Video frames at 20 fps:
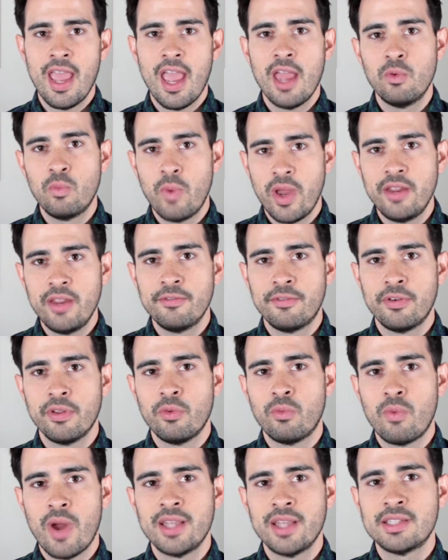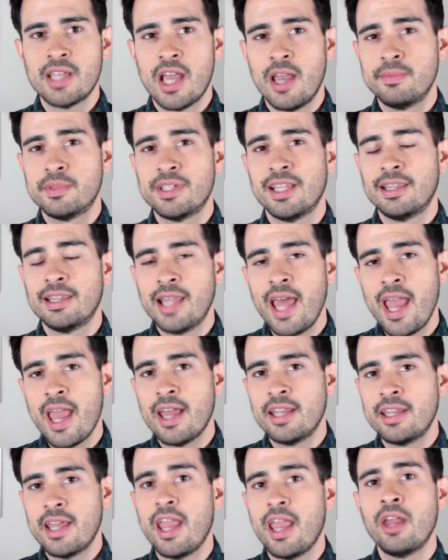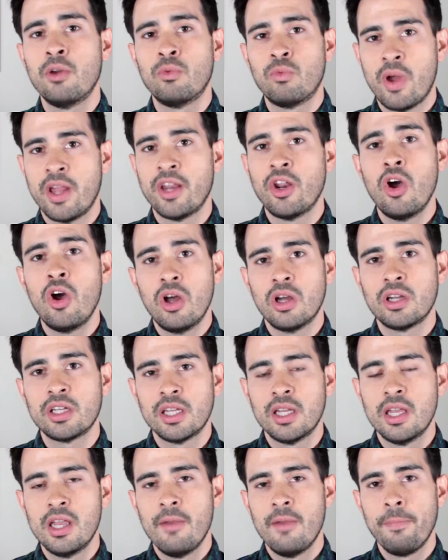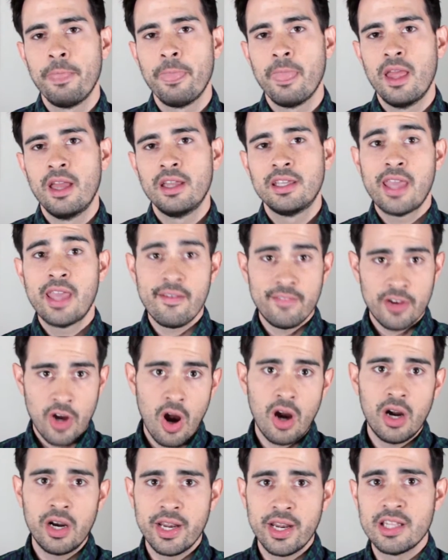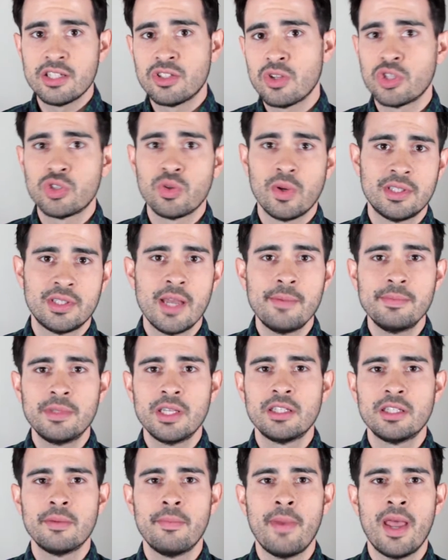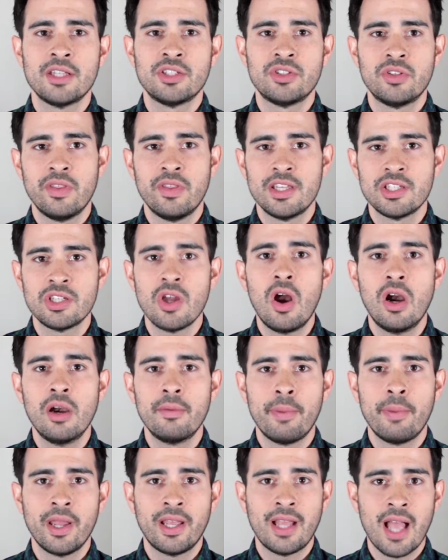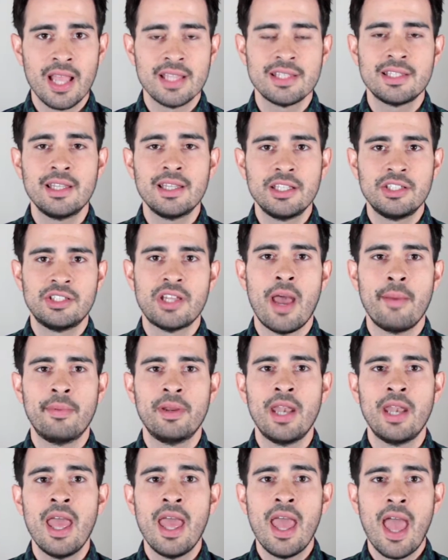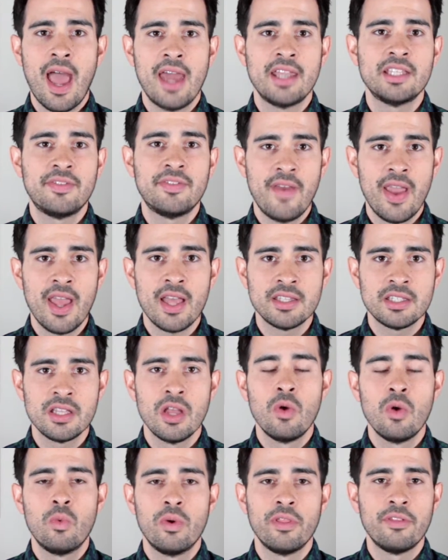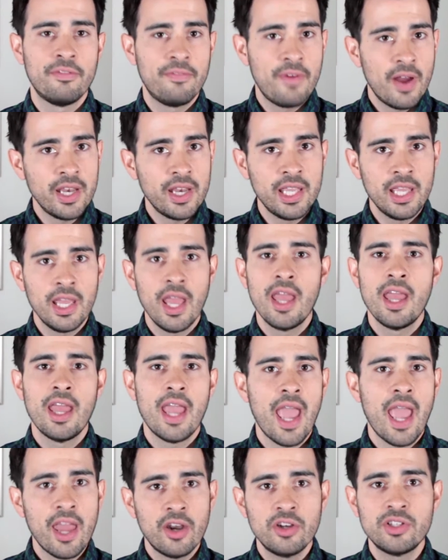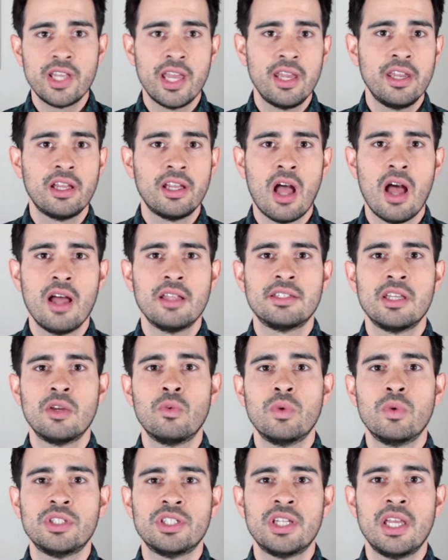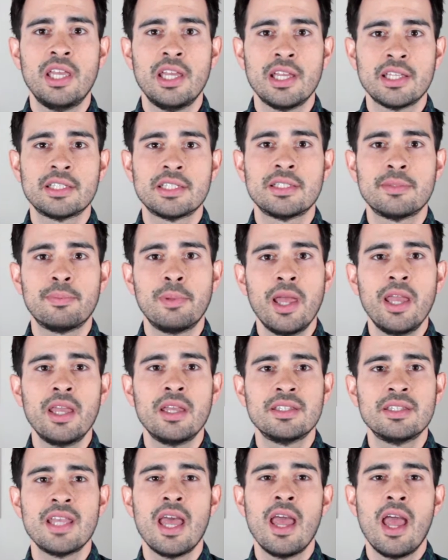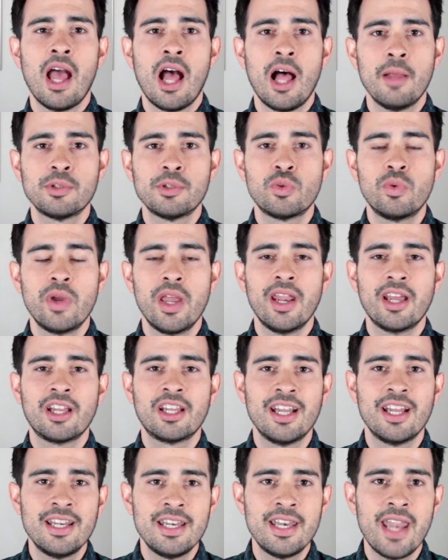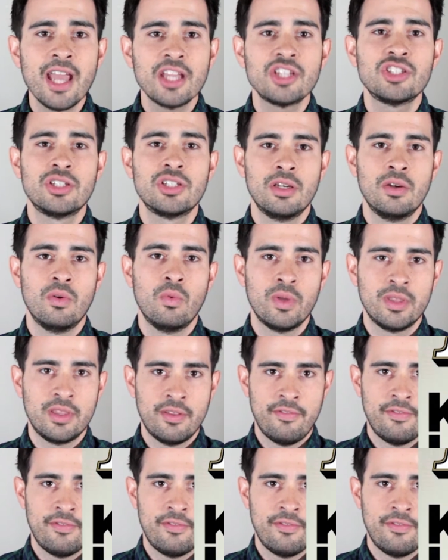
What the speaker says: and waiting for the right time to land a right hook. Kevin Hart is also attempting to master this art by constantly jabbing at his fans with funny, entertaining content which he explains helps create a connection with the